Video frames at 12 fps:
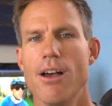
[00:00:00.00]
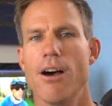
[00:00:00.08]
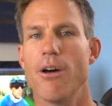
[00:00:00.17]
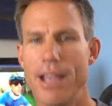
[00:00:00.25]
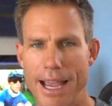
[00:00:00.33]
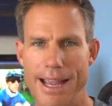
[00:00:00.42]

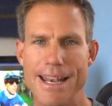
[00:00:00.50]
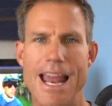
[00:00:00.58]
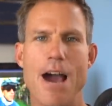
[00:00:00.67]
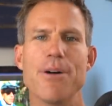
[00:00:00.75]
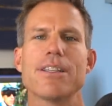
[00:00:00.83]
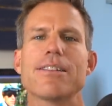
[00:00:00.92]
Okay,
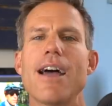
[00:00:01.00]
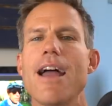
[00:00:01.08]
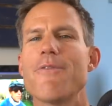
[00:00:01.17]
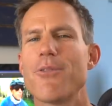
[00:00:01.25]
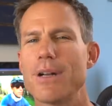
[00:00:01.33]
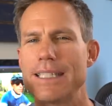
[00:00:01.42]
now it's
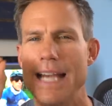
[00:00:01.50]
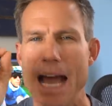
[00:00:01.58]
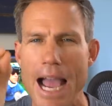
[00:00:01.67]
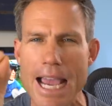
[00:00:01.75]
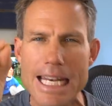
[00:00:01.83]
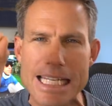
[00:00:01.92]
time for a
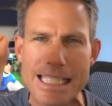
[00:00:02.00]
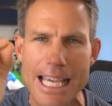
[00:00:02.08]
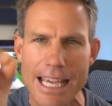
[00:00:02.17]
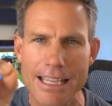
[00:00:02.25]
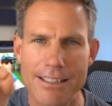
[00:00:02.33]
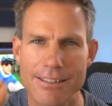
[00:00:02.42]
tiny
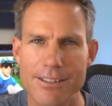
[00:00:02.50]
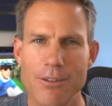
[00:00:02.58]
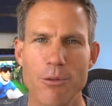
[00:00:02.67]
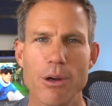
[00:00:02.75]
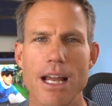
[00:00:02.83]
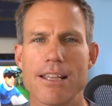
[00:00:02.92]
taste
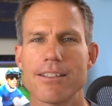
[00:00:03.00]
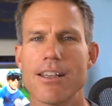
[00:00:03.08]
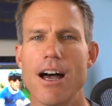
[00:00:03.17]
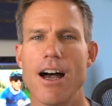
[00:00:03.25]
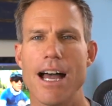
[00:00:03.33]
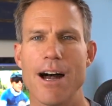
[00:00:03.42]
of what I
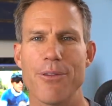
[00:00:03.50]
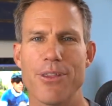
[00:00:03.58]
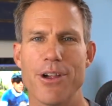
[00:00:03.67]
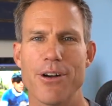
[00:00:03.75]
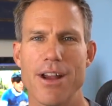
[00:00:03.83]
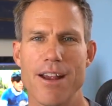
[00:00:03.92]
saw out
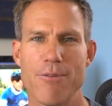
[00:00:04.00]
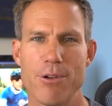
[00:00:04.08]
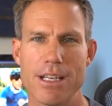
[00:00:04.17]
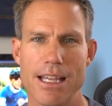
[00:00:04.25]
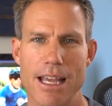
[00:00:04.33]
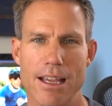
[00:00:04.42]
there
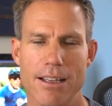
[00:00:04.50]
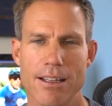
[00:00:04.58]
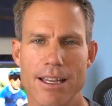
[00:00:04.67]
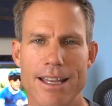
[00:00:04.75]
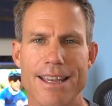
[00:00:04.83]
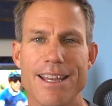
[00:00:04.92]
every day.
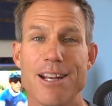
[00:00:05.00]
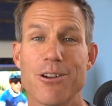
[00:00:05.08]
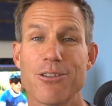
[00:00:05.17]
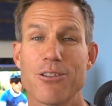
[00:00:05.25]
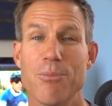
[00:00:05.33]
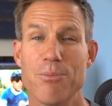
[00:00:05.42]

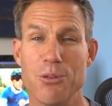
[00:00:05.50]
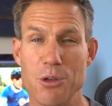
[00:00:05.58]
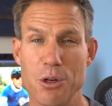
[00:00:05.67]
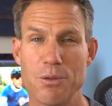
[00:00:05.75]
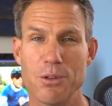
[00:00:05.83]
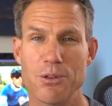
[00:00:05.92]
Here's some
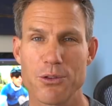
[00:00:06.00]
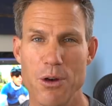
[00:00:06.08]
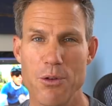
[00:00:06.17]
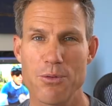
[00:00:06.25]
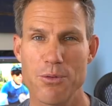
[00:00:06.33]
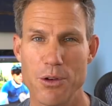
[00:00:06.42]
beautiful
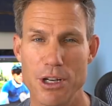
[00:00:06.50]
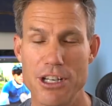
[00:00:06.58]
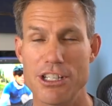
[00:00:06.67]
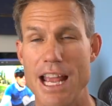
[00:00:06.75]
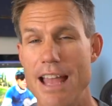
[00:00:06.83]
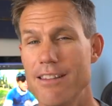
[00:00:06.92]
drone
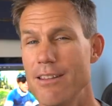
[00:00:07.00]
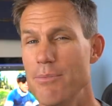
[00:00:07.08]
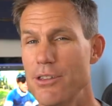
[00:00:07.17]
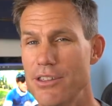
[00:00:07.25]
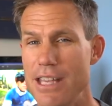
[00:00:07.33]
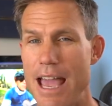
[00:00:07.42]
footage and
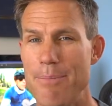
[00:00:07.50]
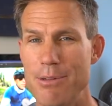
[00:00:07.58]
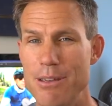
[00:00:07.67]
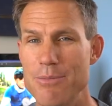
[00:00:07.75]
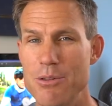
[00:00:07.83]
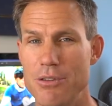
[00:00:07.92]
some
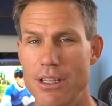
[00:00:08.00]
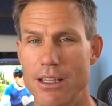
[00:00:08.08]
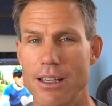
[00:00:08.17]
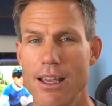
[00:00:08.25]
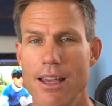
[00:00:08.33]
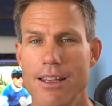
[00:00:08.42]
sappy
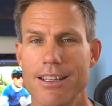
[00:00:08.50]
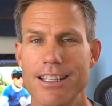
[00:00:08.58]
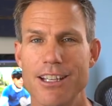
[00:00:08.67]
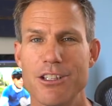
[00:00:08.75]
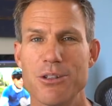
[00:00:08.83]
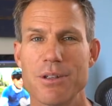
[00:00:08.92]
music to
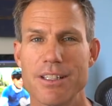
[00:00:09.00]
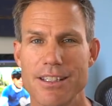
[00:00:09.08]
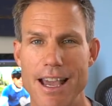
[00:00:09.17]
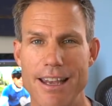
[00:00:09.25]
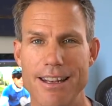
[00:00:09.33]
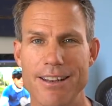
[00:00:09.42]
get you
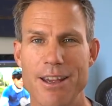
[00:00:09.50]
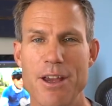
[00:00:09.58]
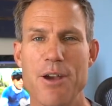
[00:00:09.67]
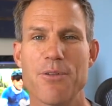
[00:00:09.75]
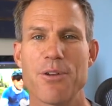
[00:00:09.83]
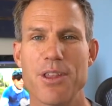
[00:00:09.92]
excited
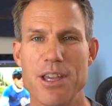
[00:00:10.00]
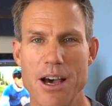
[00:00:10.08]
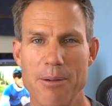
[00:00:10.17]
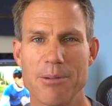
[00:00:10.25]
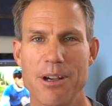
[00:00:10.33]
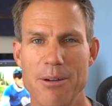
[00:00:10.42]
for the
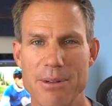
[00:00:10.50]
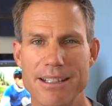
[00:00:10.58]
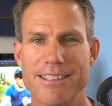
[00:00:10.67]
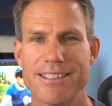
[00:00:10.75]
upcoming